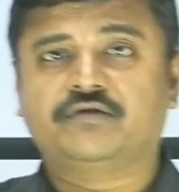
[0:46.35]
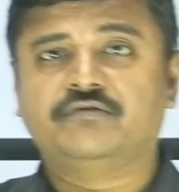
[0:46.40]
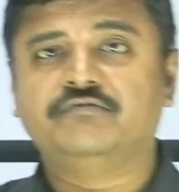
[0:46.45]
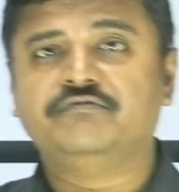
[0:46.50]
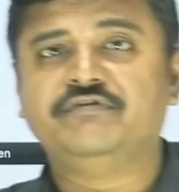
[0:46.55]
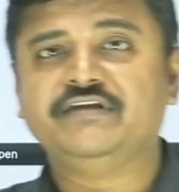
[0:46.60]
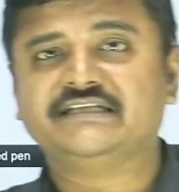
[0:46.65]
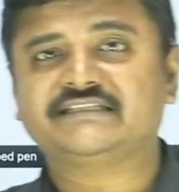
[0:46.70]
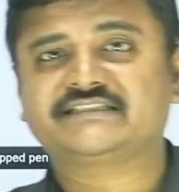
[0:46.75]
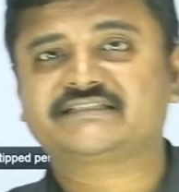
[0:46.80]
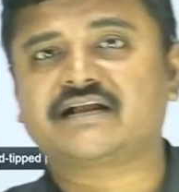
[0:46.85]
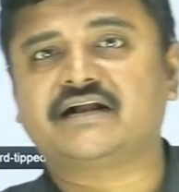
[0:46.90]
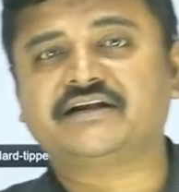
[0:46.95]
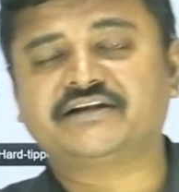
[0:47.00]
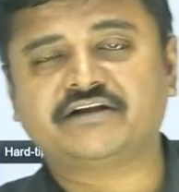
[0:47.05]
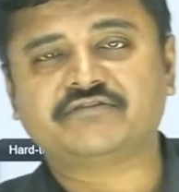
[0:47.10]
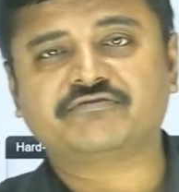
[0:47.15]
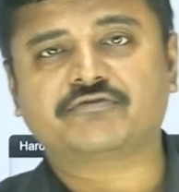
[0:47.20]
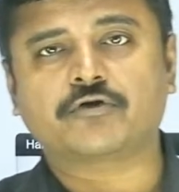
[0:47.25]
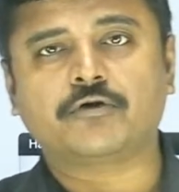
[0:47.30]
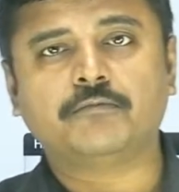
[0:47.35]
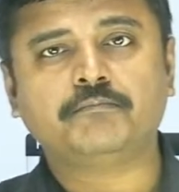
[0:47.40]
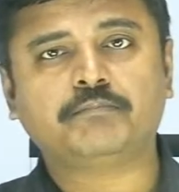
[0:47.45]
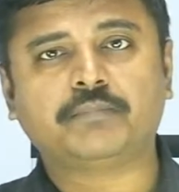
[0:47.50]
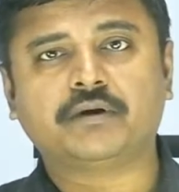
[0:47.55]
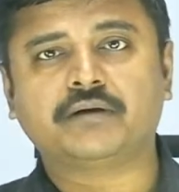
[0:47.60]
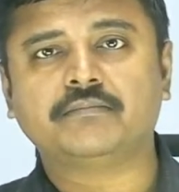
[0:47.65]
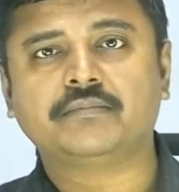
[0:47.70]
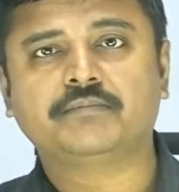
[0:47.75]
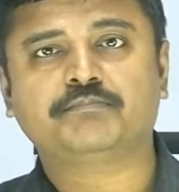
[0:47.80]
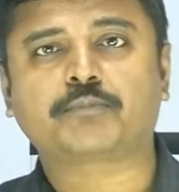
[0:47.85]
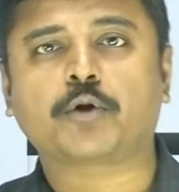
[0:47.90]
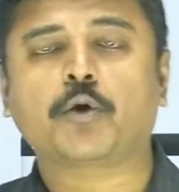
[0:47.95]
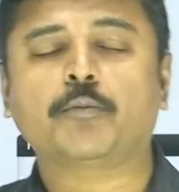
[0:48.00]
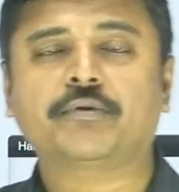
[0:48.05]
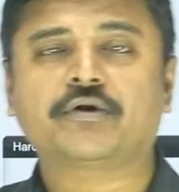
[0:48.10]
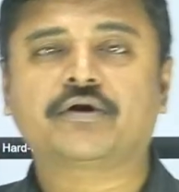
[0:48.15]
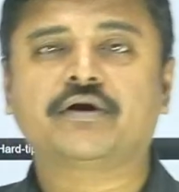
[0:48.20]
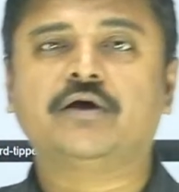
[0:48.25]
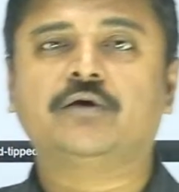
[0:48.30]
We started from
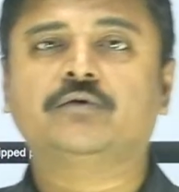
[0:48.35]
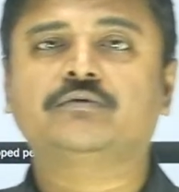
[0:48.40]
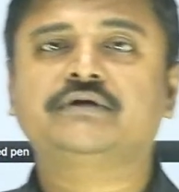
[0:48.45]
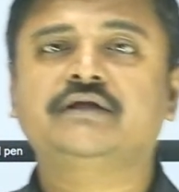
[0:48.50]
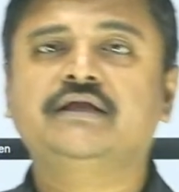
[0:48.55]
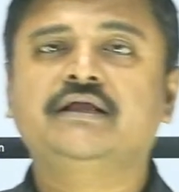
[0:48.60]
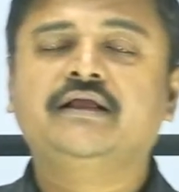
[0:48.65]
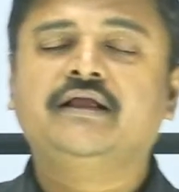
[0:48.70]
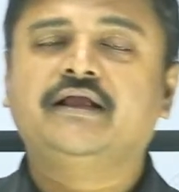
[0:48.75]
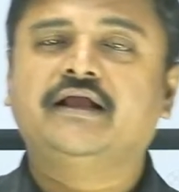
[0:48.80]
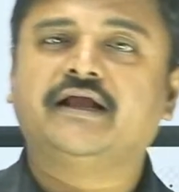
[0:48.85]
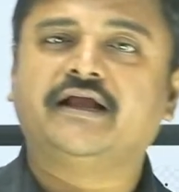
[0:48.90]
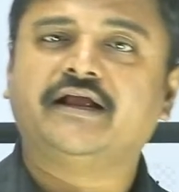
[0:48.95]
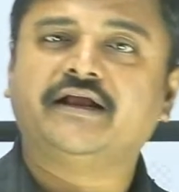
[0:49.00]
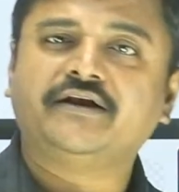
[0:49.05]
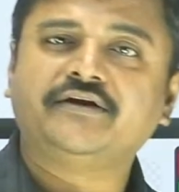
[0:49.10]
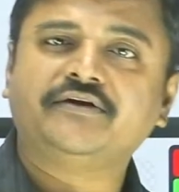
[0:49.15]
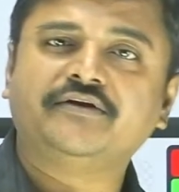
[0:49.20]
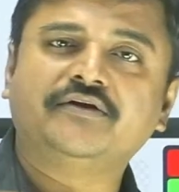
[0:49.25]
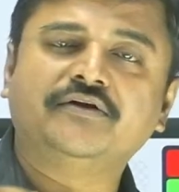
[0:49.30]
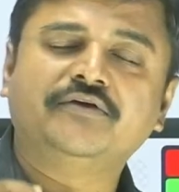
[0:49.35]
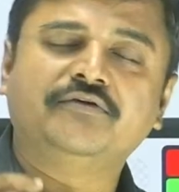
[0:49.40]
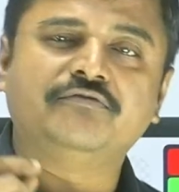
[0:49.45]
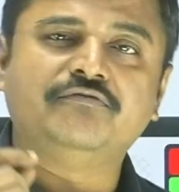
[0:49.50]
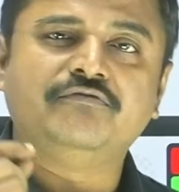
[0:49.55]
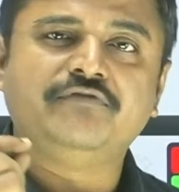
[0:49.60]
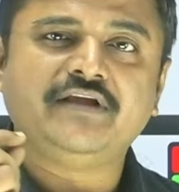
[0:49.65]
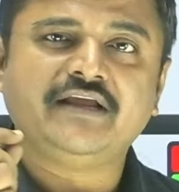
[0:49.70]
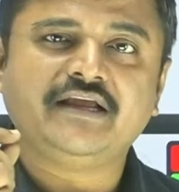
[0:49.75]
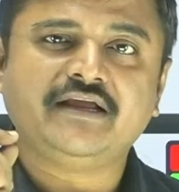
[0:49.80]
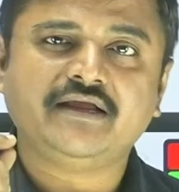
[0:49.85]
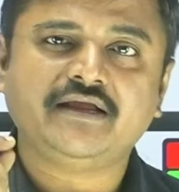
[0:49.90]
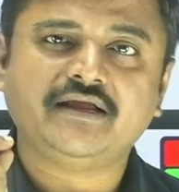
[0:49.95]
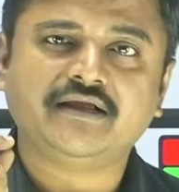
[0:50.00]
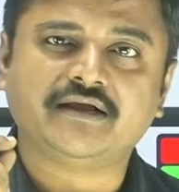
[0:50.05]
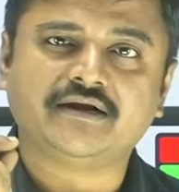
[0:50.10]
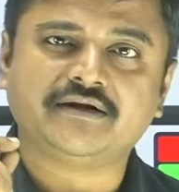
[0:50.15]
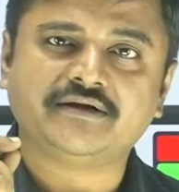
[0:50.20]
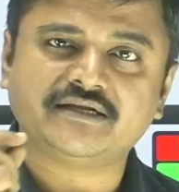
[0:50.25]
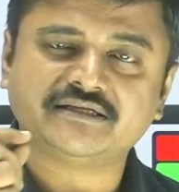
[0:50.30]
proper noun and we
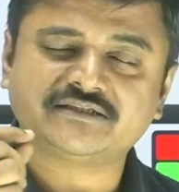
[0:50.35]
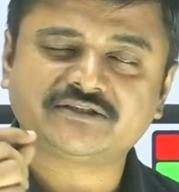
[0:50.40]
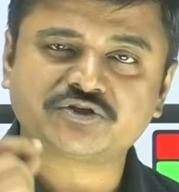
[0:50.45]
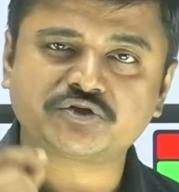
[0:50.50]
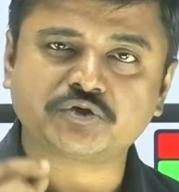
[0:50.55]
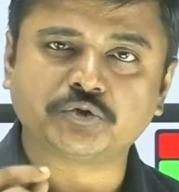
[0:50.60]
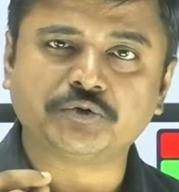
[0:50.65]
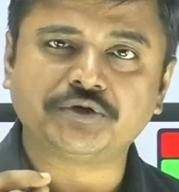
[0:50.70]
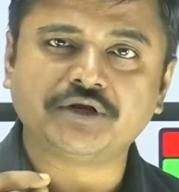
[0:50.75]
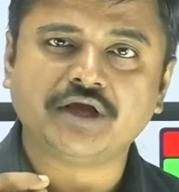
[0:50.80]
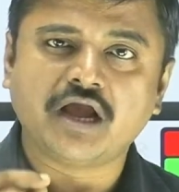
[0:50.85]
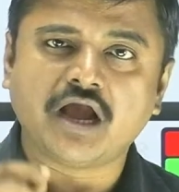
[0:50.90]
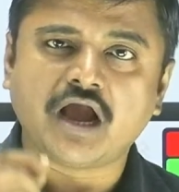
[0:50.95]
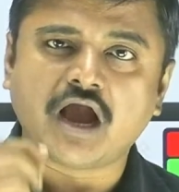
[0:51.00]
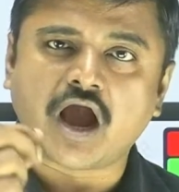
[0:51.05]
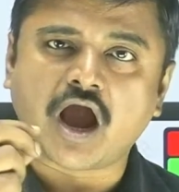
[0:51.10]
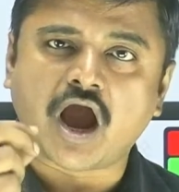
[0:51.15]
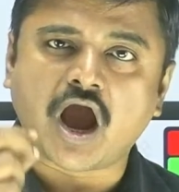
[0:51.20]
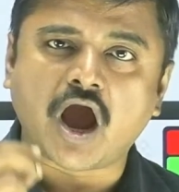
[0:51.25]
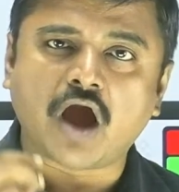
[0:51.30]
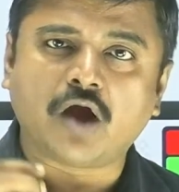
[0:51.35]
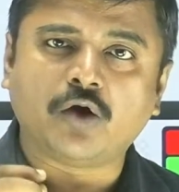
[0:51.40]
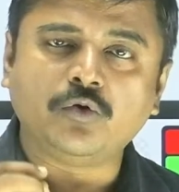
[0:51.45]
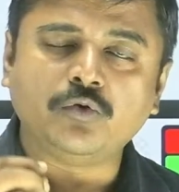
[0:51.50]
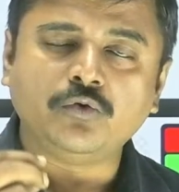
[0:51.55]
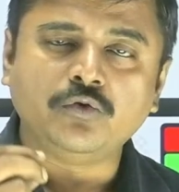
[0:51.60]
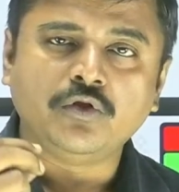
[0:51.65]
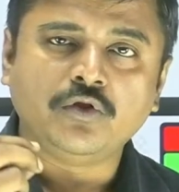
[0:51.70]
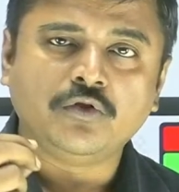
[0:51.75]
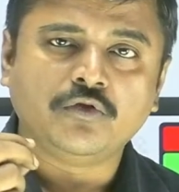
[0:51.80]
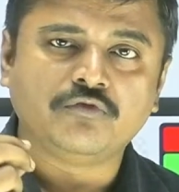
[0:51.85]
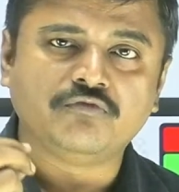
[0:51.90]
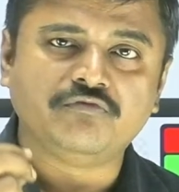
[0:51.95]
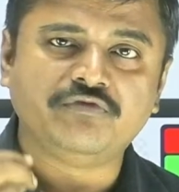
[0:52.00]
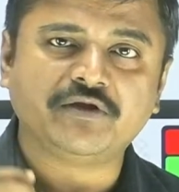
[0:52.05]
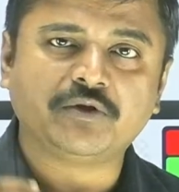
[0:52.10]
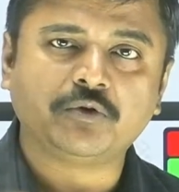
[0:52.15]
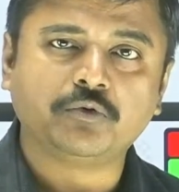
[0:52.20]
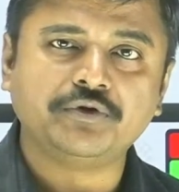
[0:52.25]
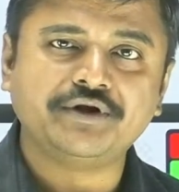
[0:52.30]
understood how
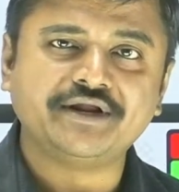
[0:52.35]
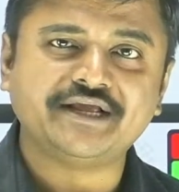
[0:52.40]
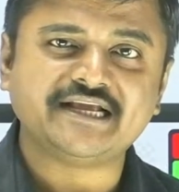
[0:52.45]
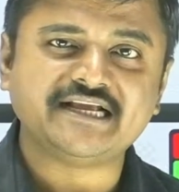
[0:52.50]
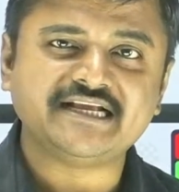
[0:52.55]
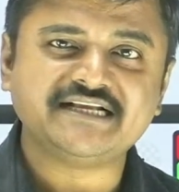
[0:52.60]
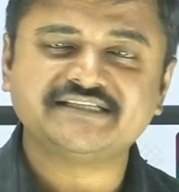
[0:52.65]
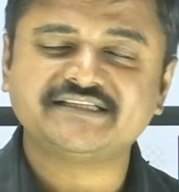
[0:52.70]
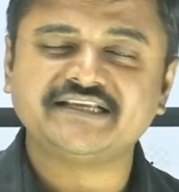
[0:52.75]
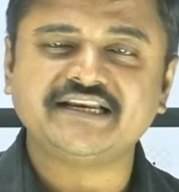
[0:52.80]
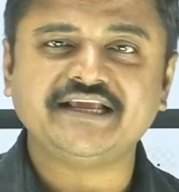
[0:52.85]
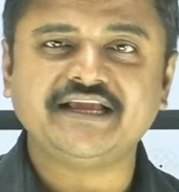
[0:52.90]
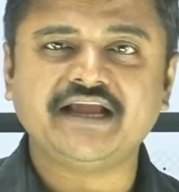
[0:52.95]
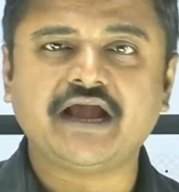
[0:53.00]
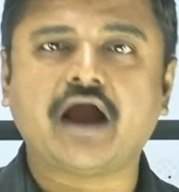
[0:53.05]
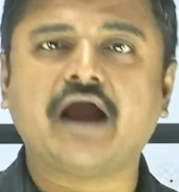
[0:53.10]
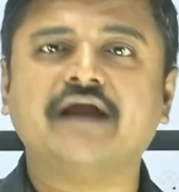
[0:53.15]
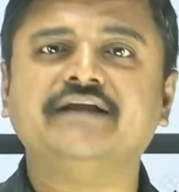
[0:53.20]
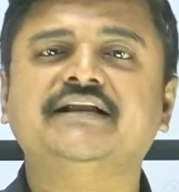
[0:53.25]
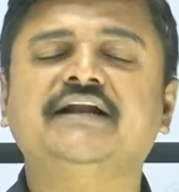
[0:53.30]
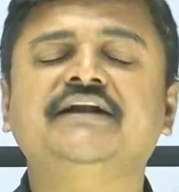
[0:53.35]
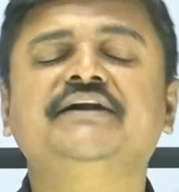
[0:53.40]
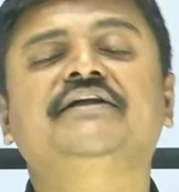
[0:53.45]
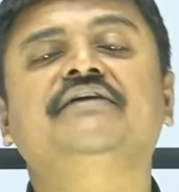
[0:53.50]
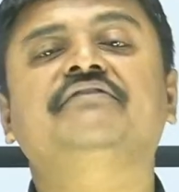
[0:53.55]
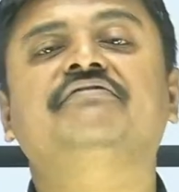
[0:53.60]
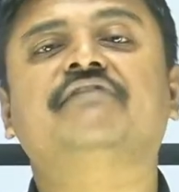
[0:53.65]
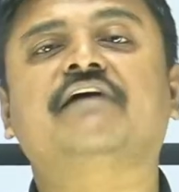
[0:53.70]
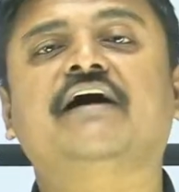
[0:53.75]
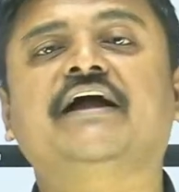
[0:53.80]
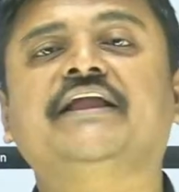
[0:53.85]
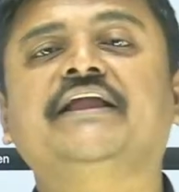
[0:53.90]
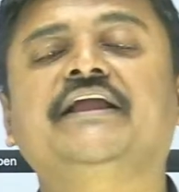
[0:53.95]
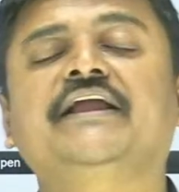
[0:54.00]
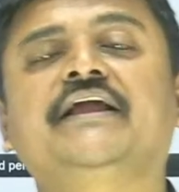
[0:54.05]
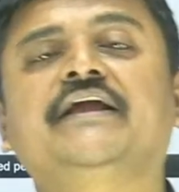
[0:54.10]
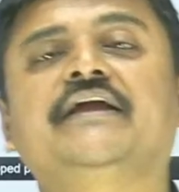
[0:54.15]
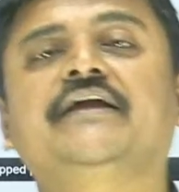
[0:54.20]
we could easily identify